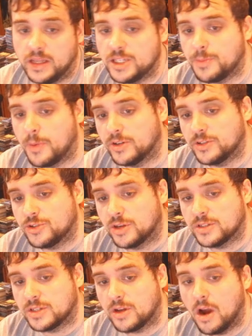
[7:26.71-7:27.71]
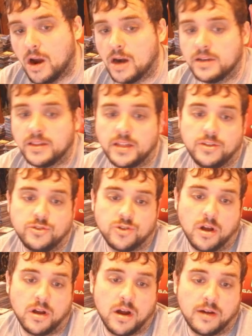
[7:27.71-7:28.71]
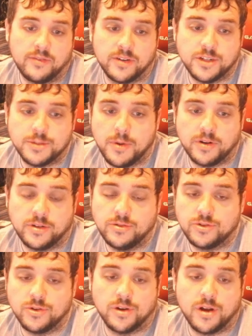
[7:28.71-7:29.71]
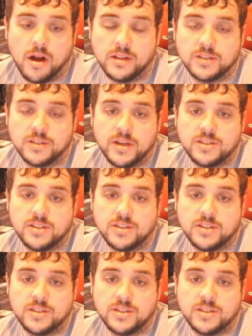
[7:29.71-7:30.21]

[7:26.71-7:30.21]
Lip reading: Each opponent draws a card. Then you draw a card for each opponent who drew a card this way.